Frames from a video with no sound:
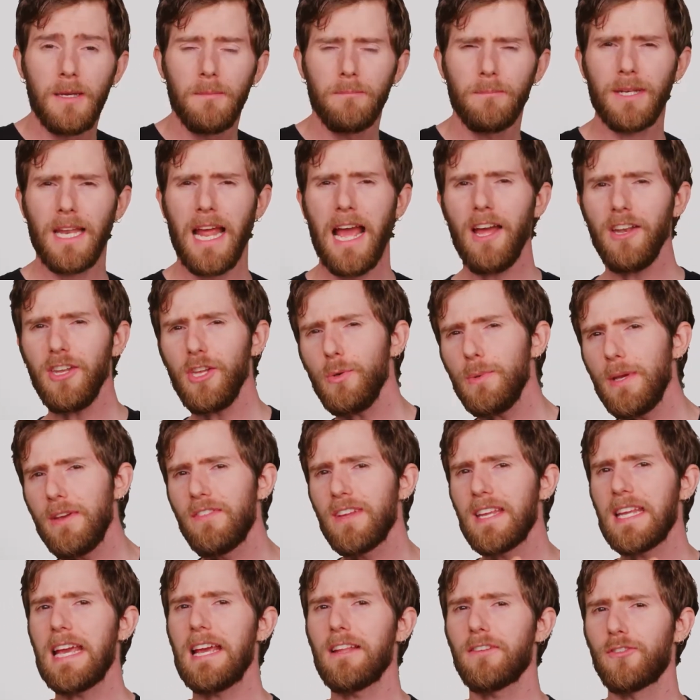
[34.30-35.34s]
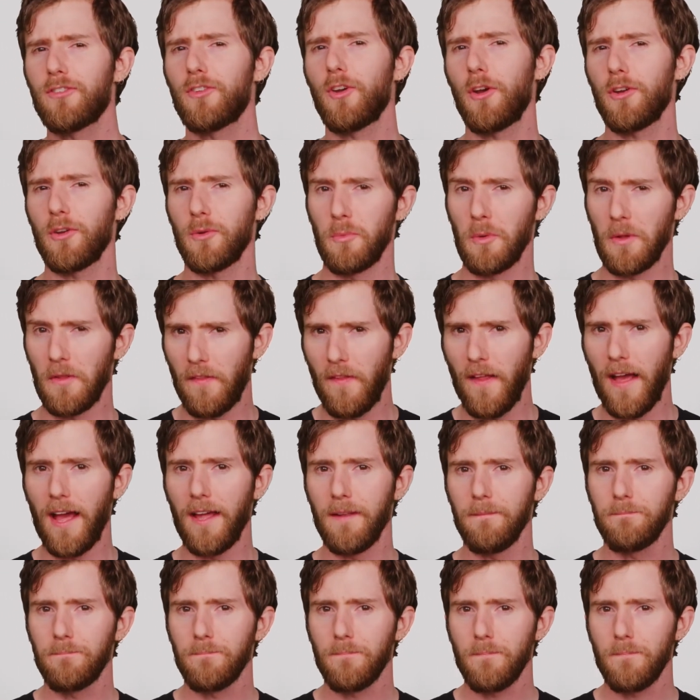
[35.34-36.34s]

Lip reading: But how do you even get started with that?